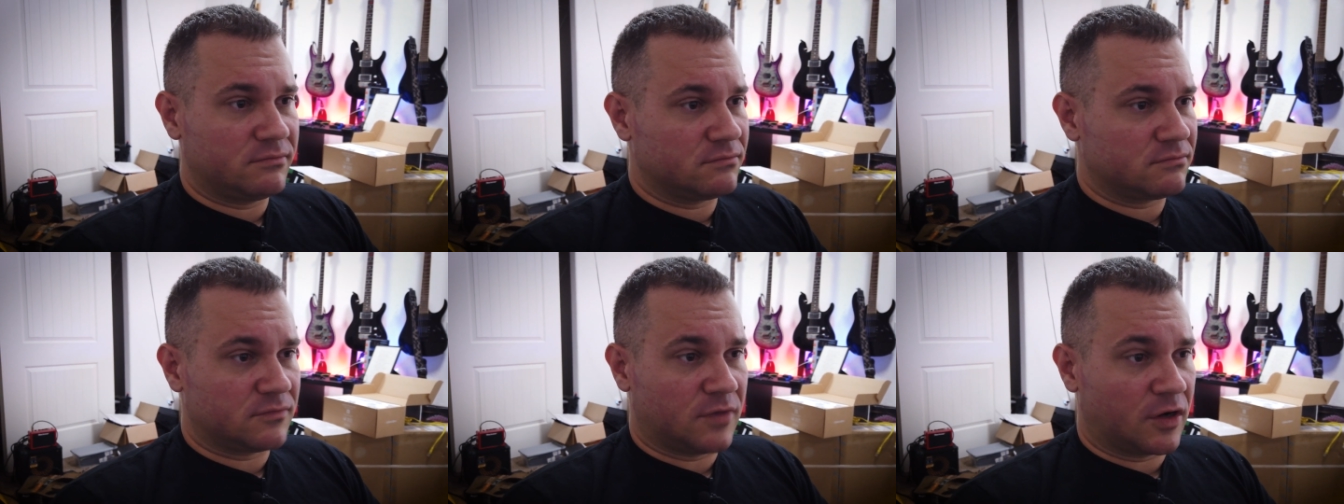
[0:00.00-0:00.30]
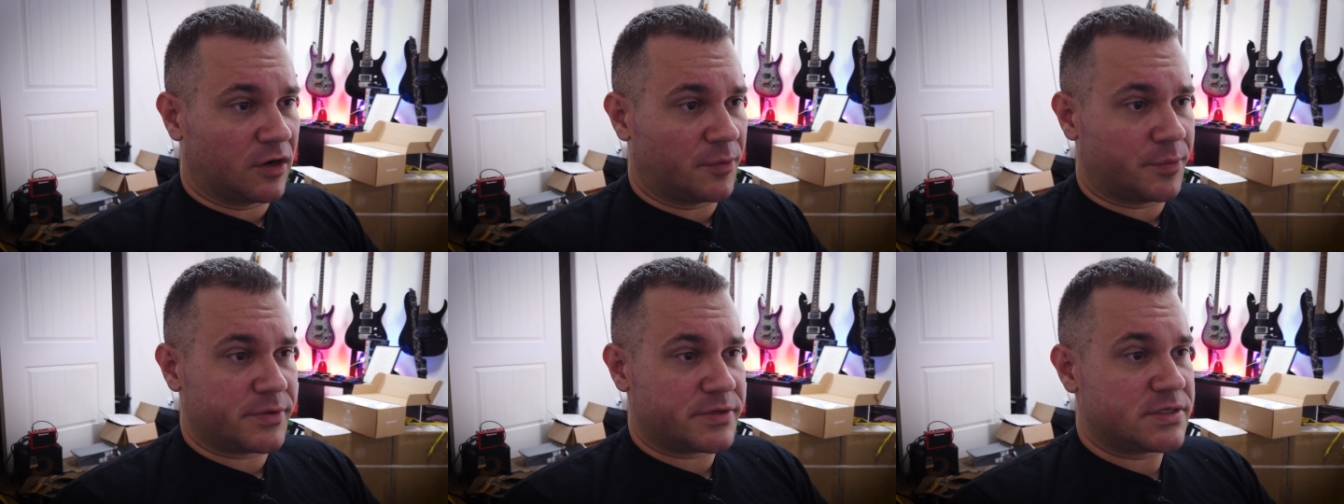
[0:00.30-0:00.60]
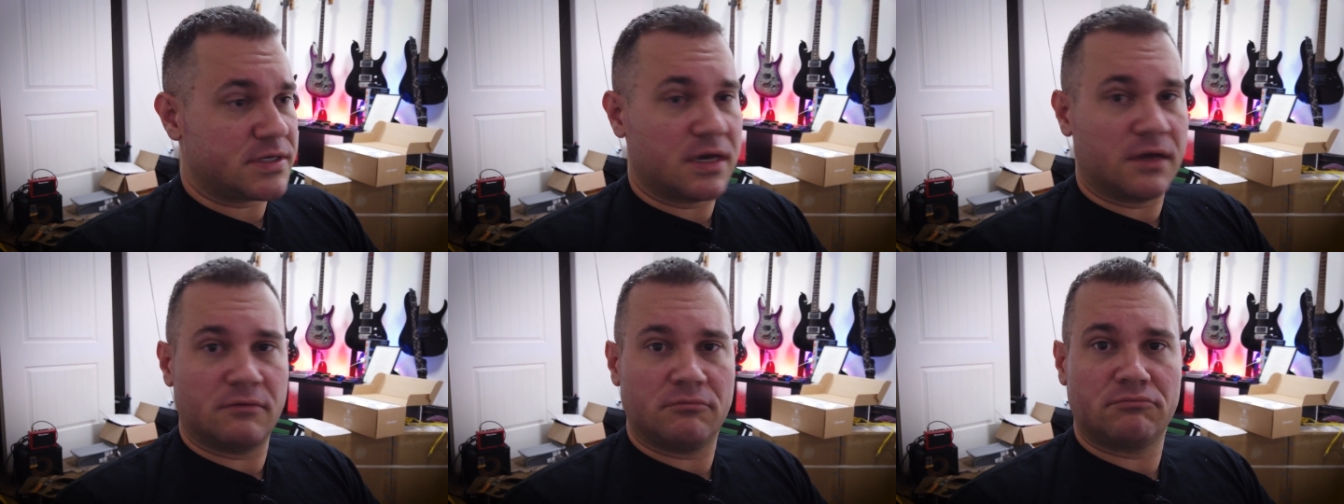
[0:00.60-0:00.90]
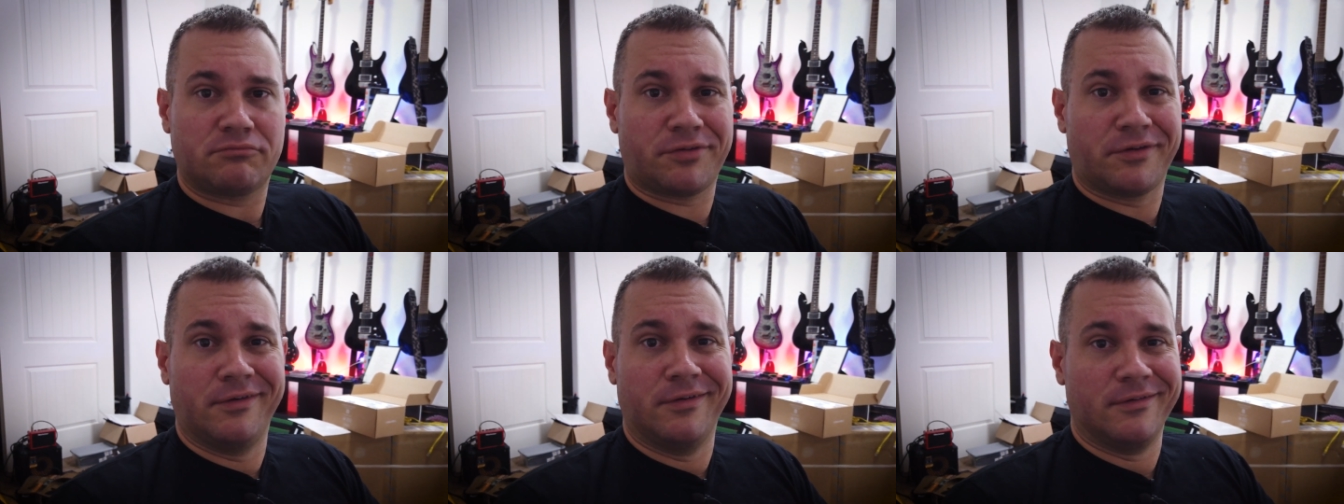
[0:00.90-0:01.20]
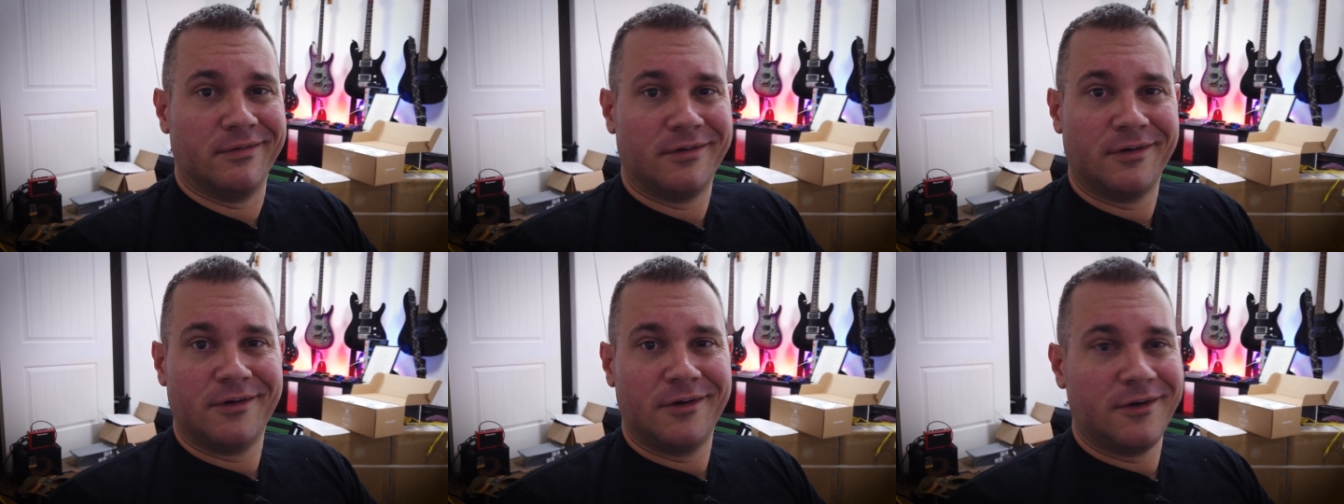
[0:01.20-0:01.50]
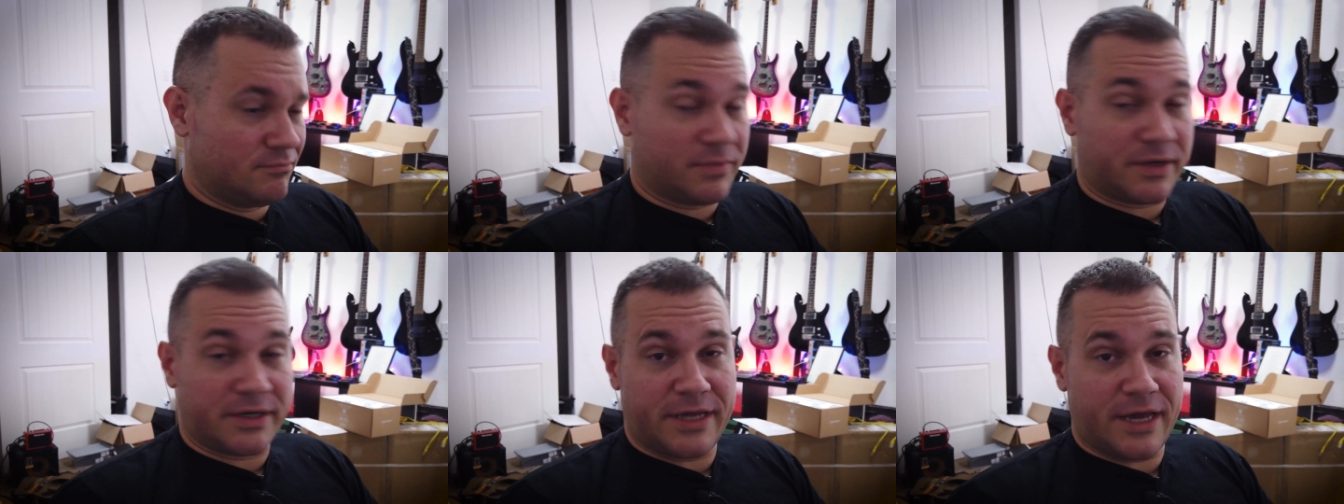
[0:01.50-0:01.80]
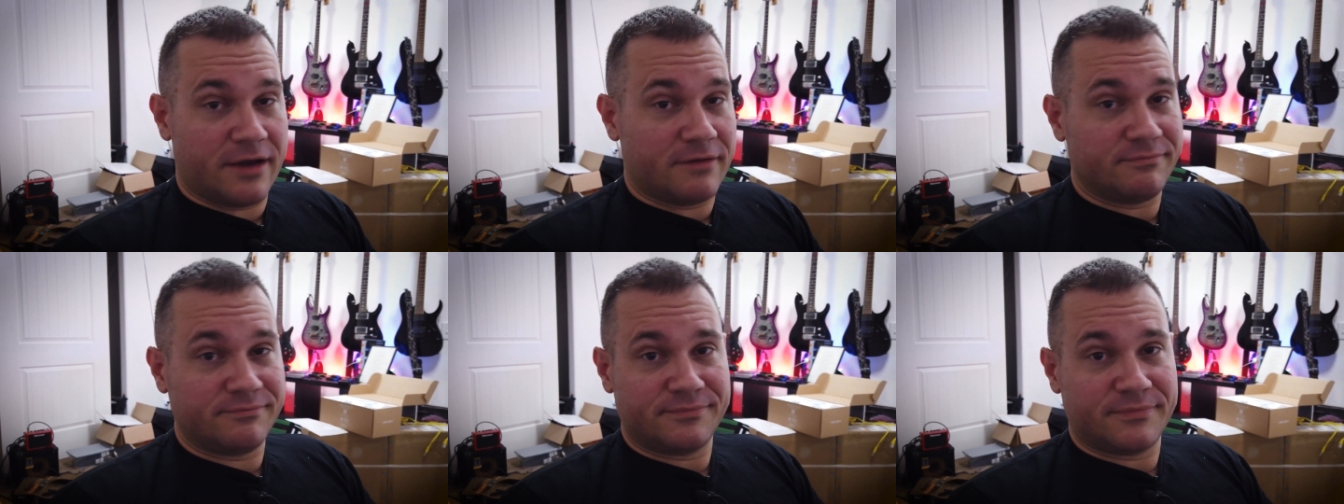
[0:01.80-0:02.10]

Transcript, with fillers: one hundred percent. But yeah,